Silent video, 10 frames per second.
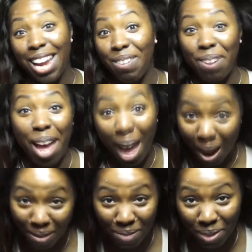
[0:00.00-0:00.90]
I don't
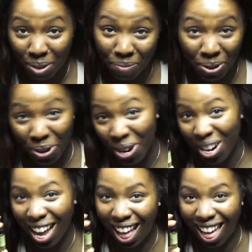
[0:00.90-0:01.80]
have them anymore.
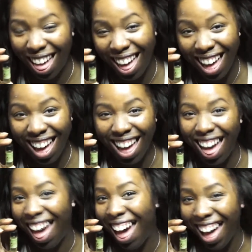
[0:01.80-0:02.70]

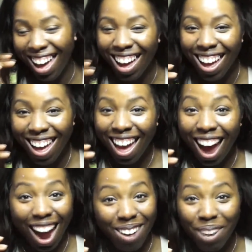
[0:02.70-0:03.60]

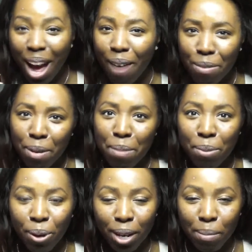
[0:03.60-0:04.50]
I don't have them
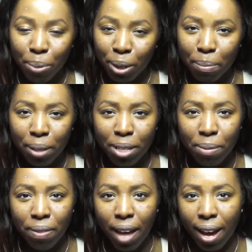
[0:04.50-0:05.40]
anymore, and I'm pretty
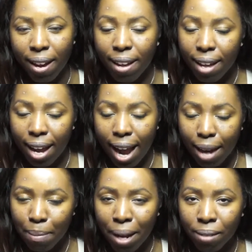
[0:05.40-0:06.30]
pleased with that. I
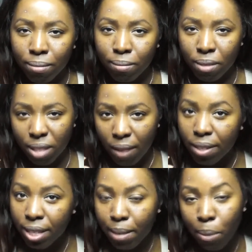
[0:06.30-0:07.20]
had about
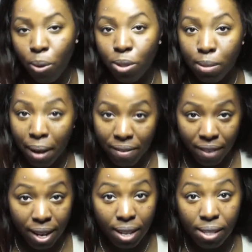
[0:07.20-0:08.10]
17 moles on my
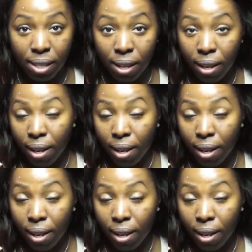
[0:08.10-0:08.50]
face,